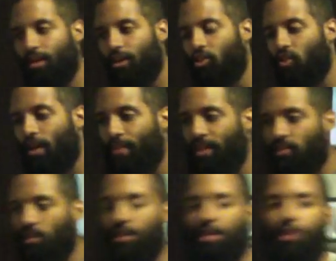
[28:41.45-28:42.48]
So I
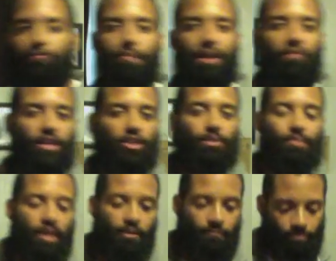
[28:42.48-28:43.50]
basically give you my
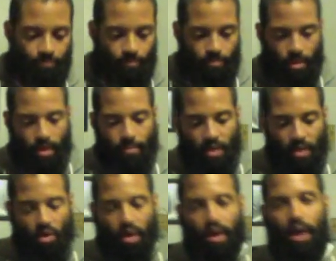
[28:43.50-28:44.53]
regimen and my
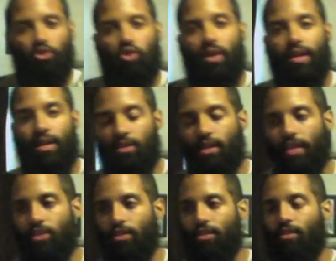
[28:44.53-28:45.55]
workout training
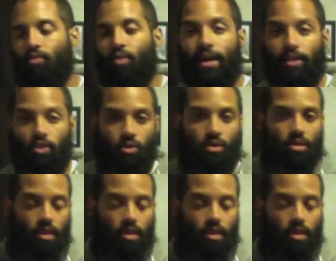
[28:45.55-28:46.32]
session and what I do